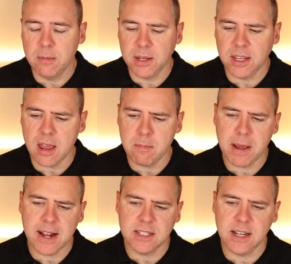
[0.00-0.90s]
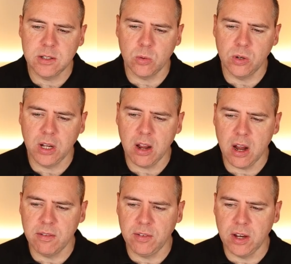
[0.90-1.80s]
But getting back to these audio
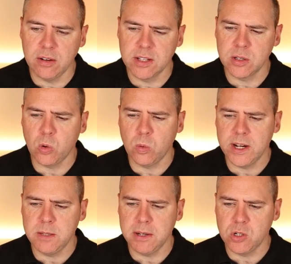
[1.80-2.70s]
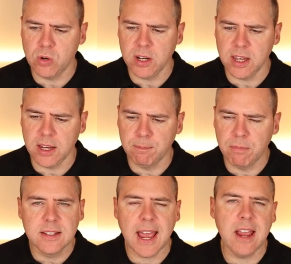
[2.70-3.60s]
overviews has always been tricky.
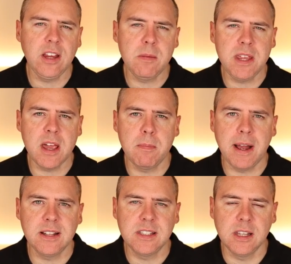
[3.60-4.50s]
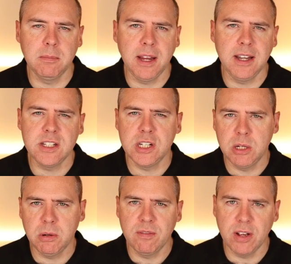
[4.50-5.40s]
So how can we get back to them in this
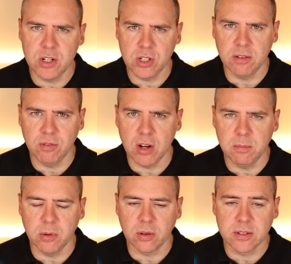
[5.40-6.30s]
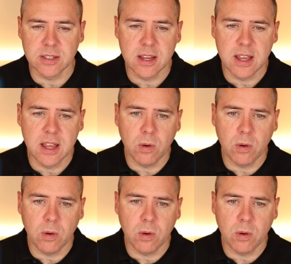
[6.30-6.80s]
newer version of notebooks?